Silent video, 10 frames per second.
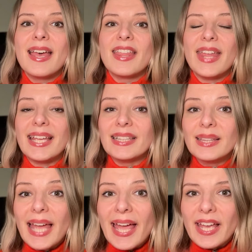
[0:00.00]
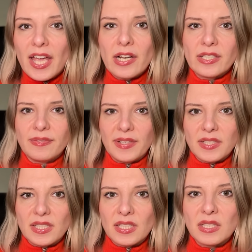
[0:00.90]
They lack air
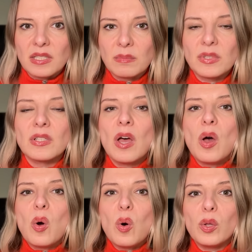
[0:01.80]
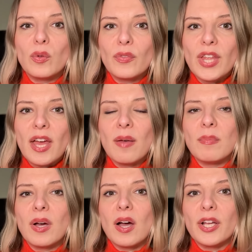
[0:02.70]
defense systems. All of
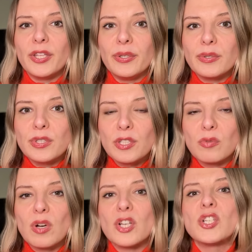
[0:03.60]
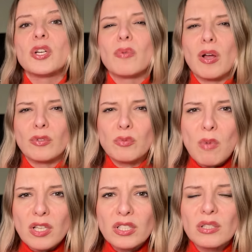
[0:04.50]
them are used in Russia around
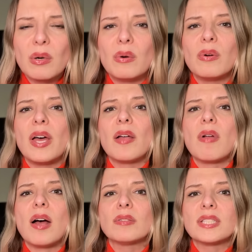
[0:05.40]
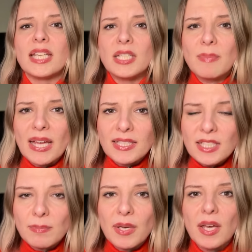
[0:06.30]
Moscow, around St.
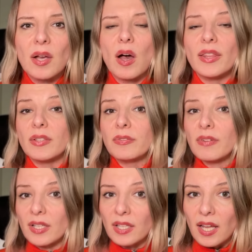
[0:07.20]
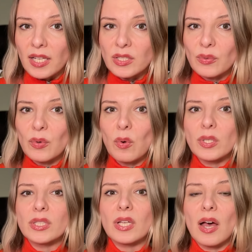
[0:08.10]
Petersburg, on the front lines, of
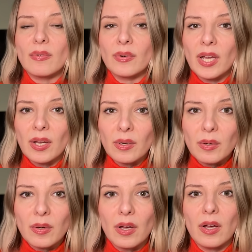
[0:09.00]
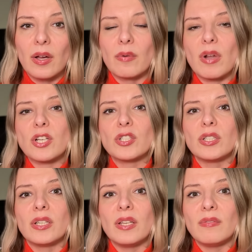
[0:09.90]
course, covering
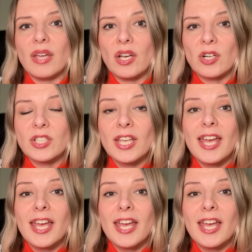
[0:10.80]
Russian invaders,